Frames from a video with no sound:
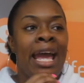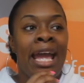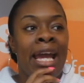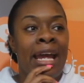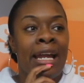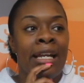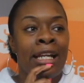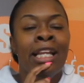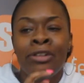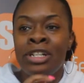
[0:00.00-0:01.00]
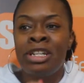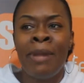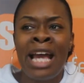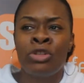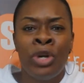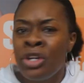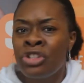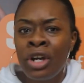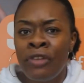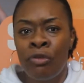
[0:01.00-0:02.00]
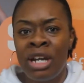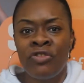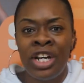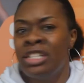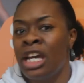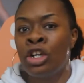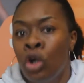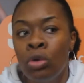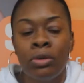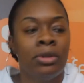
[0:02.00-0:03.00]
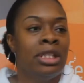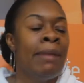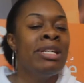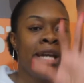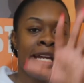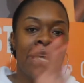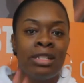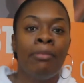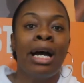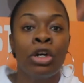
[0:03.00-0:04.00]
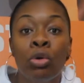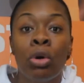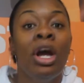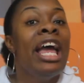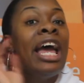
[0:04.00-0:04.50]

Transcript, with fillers: And literally somebody asked, where you get your information from? He said Google. Let me tell y'all something about Google.